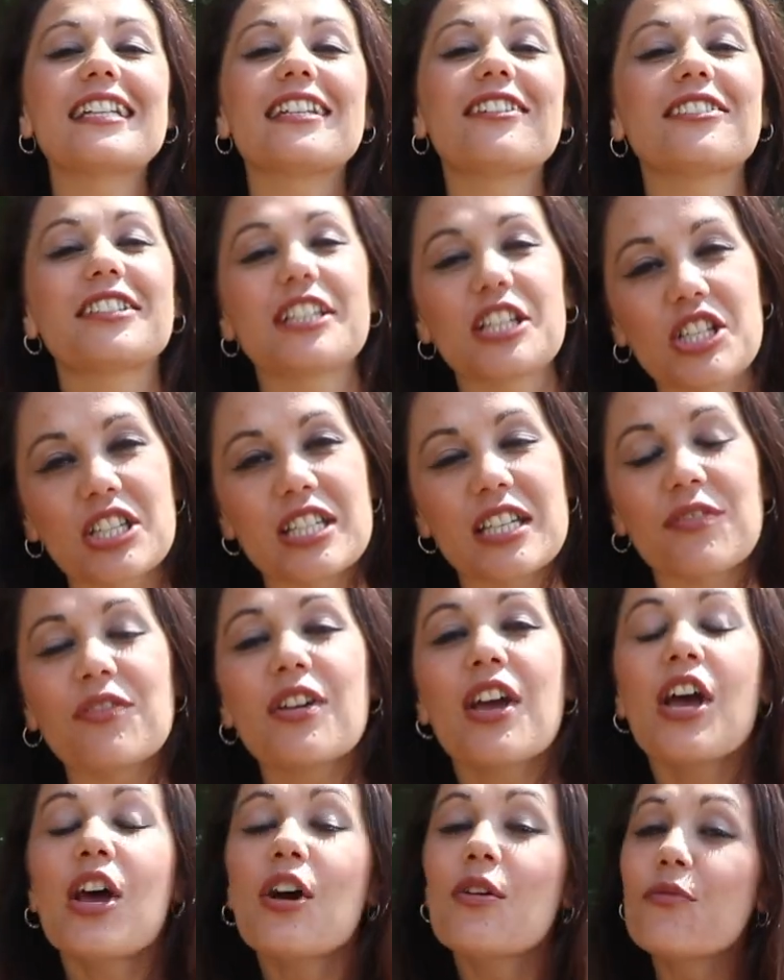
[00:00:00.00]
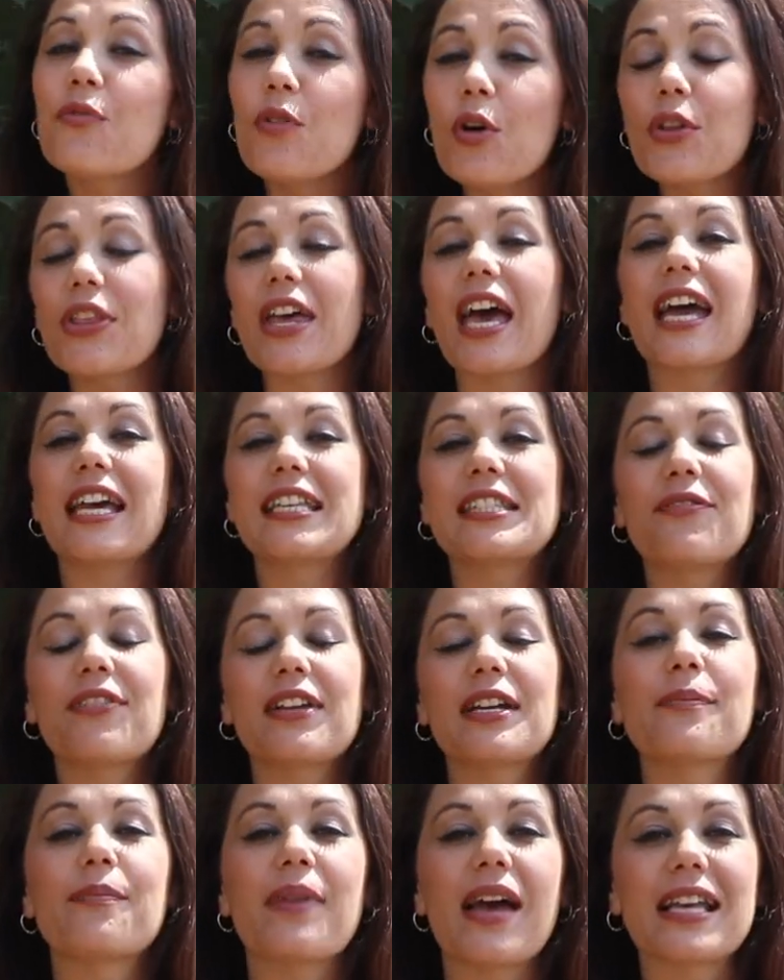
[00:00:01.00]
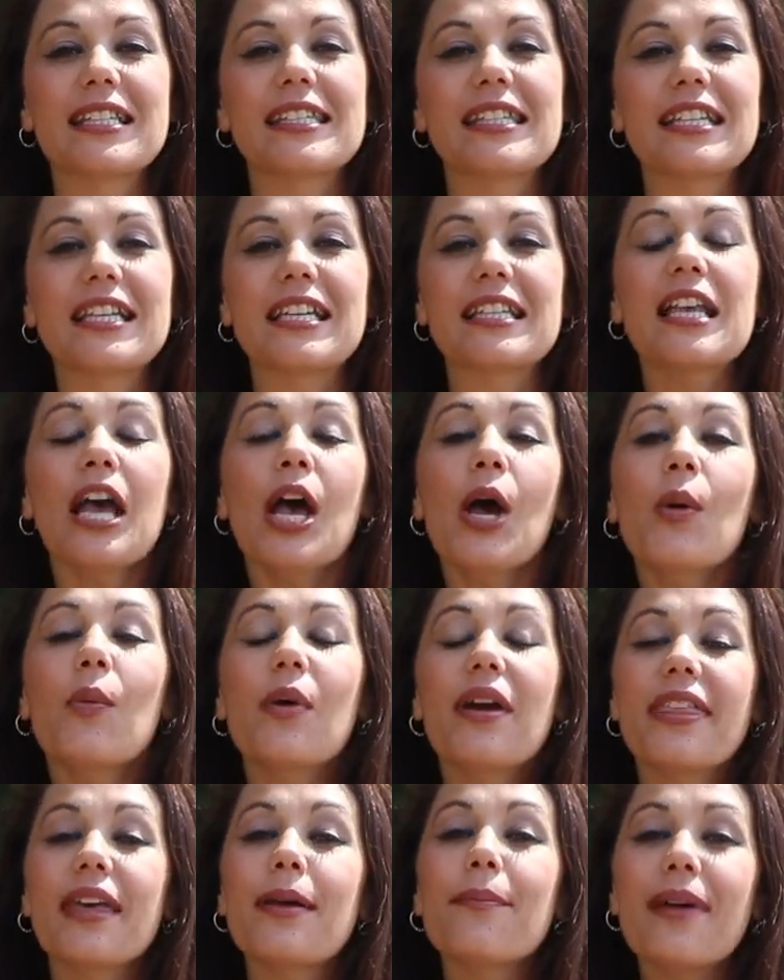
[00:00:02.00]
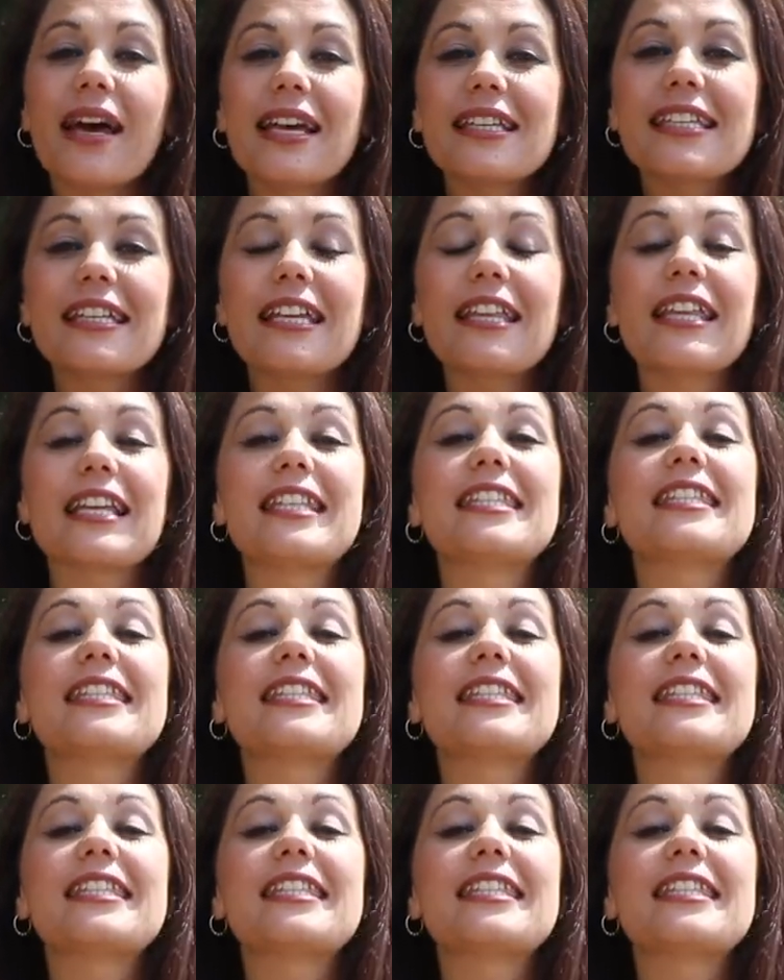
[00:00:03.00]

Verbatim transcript: little initiative for the ASFN Ambassadors where the ambassador that